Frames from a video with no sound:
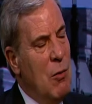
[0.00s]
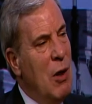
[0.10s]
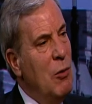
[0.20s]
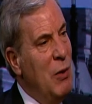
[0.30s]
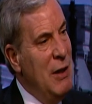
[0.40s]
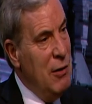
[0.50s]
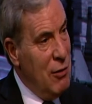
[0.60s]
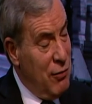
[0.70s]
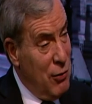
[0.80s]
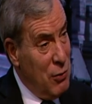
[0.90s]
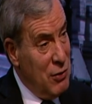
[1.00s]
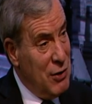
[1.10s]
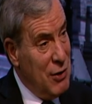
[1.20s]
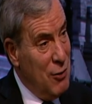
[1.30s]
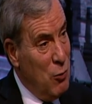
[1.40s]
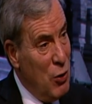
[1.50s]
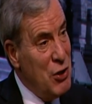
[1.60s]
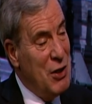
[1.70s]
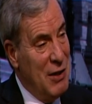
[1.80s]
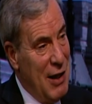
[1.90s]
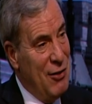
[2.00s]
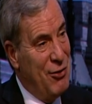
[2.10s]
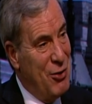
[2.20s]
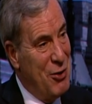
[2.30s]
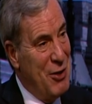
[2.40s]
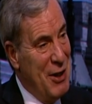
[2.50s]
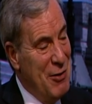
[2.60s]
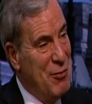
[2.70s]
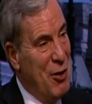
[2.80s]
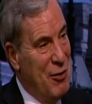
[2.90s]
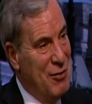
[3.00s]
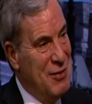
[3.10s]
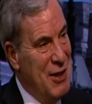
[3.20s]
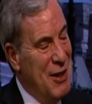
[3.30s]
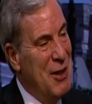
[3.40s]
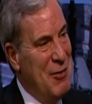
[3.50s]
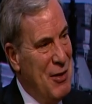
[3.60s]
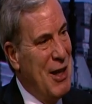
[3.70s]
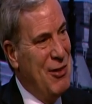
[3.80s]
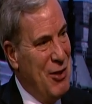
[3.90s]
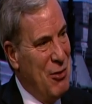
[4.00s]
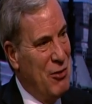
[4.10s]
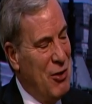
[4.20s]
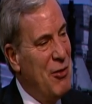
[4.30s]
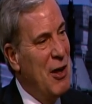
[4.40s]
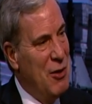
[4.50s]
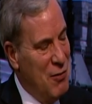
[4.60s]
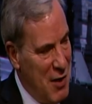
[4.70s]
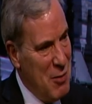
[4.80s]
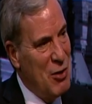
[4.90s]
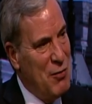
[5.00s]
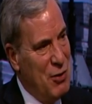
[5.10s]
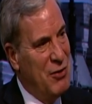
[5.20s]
Well, we look forward to watching that story evolve over the next year or so. Thank you very much for your